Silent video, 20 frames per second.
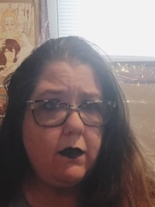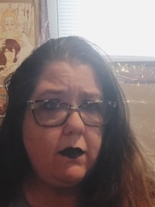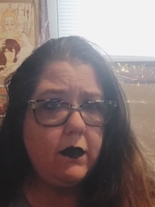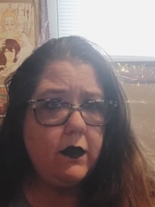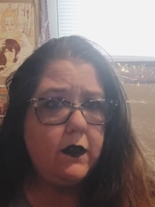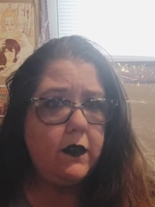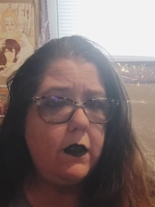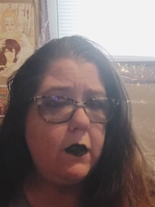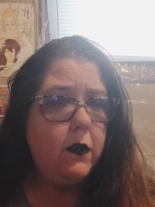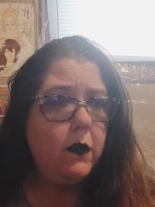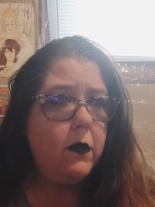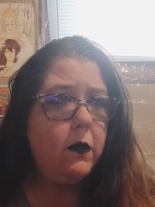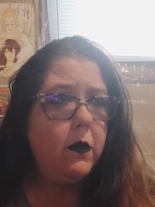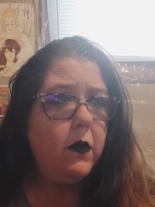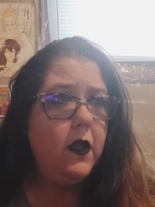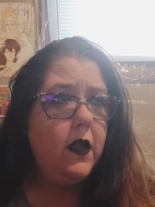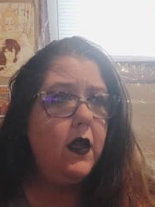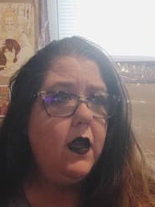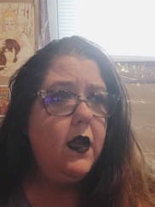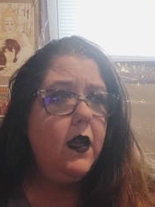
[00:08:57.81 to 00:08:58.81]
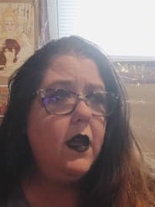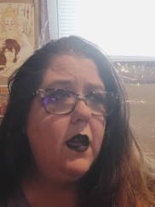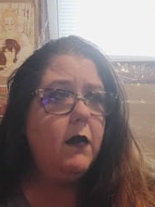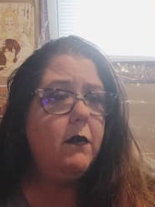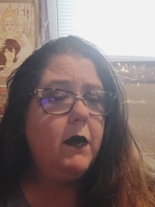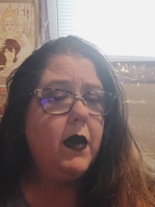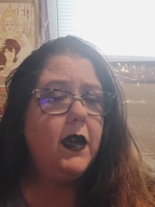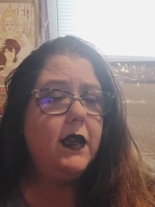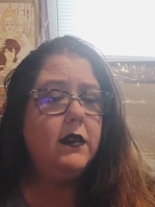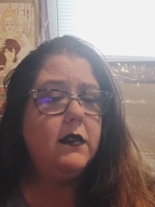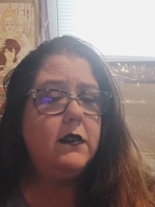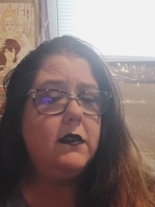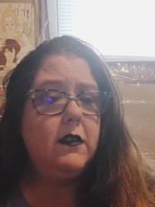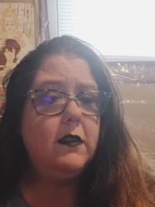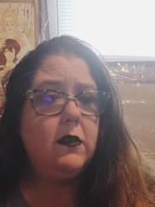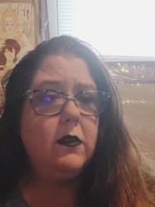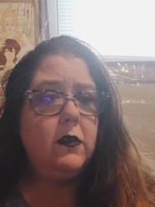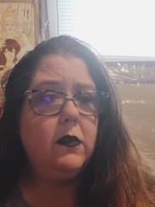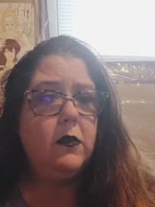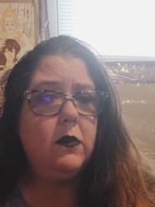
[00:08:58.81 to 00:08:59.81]
So I might
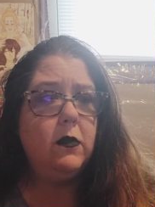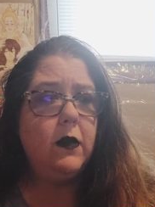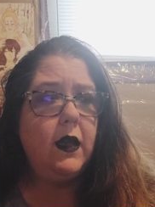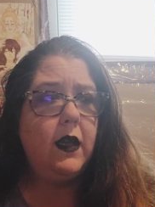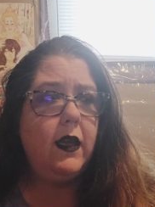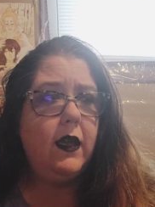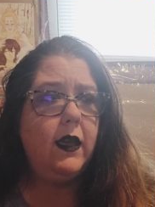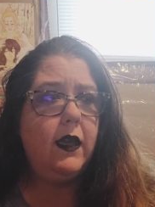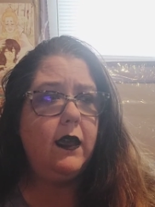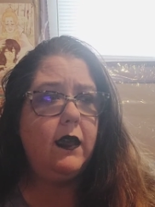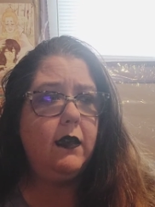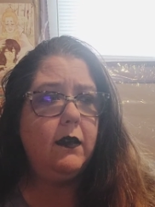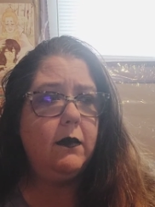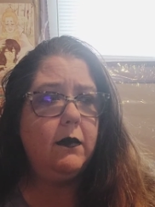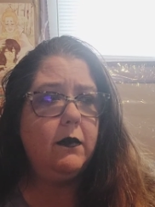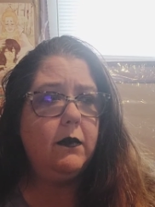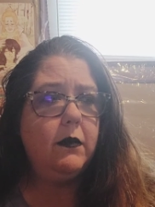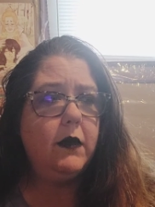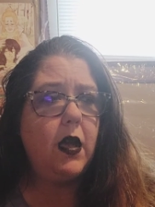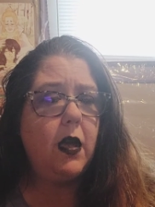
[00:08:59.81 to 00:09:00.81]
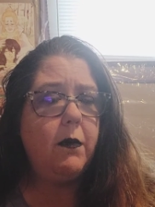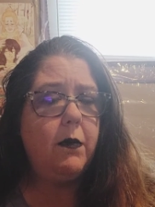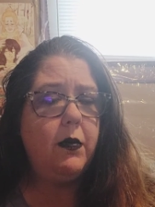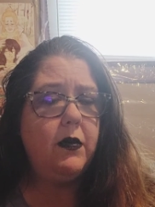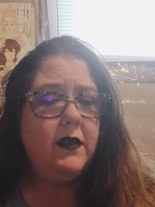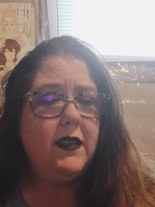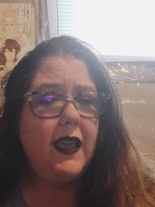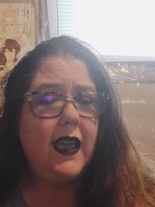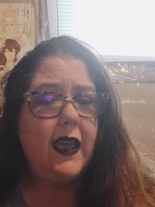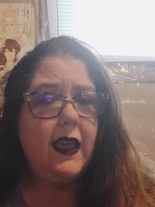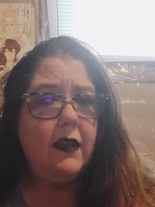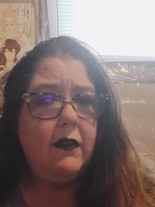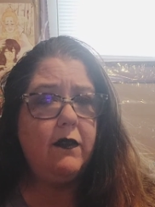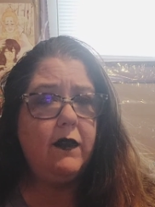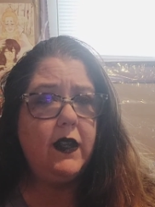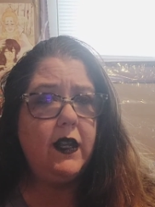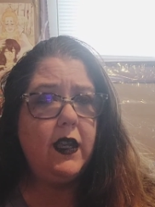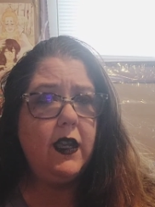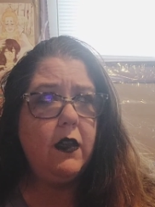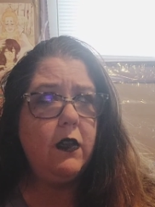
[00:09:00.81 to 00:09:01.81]
do a couple tag
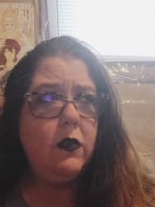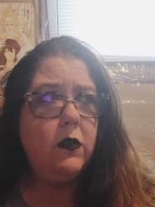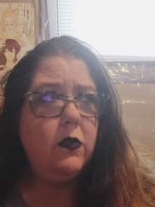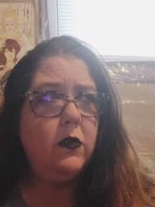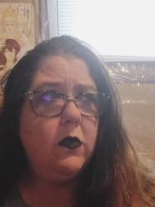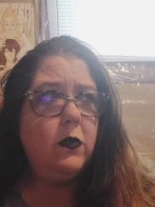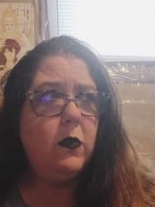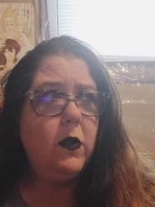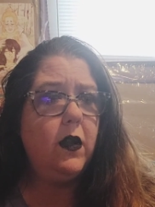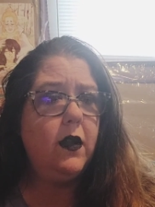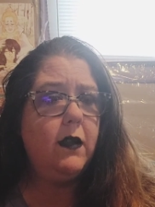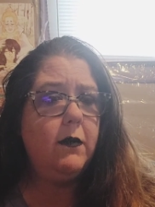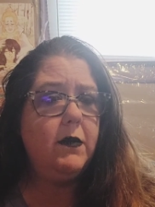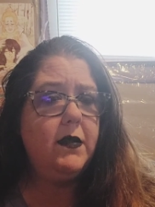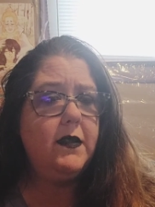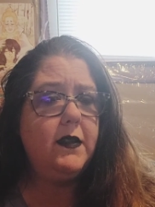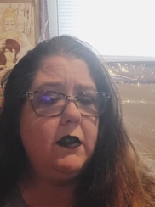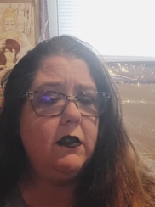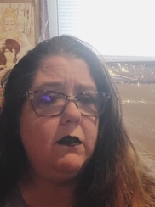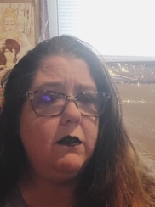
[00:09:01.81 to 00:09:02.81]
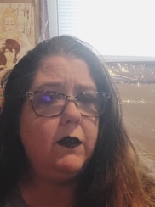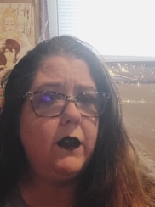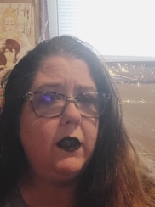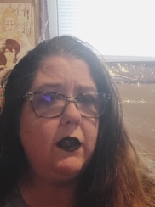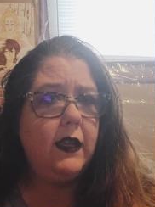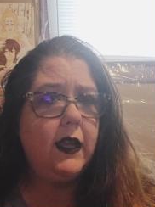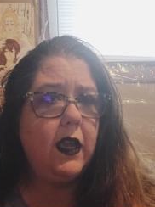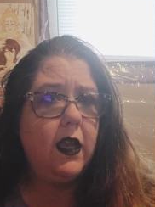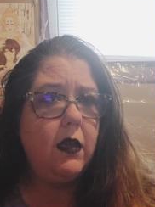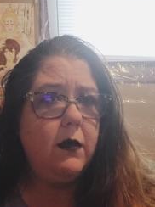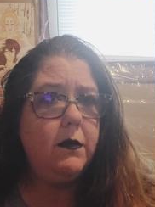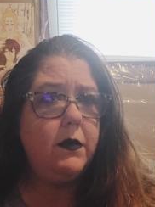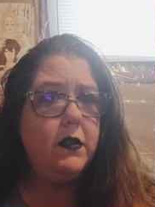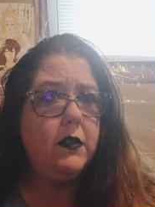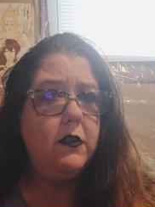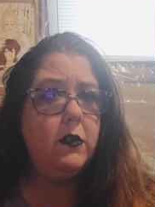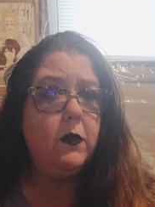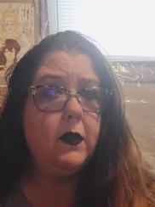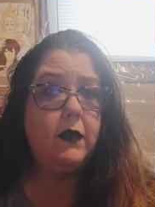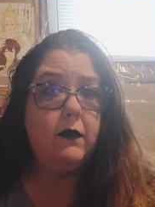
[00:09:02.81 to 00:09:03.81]
videos while I'm still feeling up to
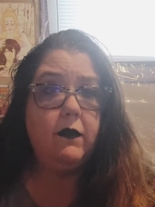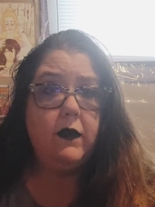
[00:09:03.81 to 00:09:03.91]
doing